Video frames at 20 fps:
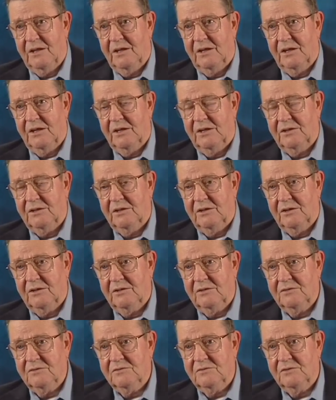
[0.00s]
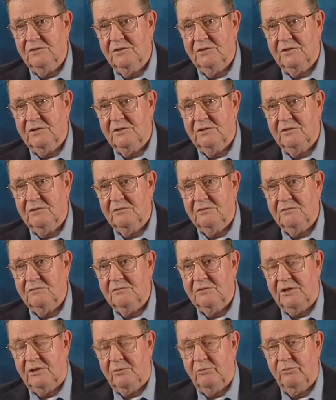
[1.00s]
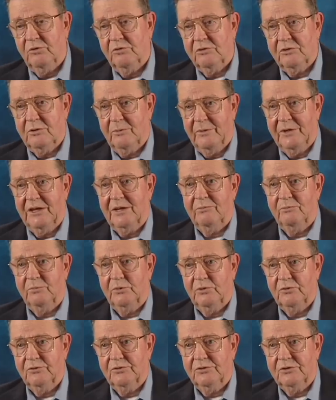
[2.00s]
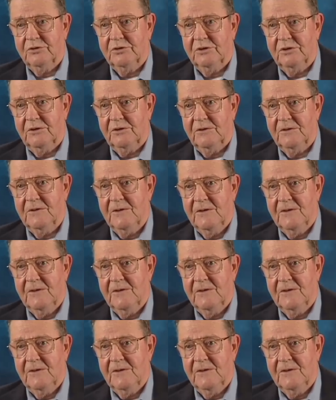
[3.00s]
And uh, the Airborne Command Post uh,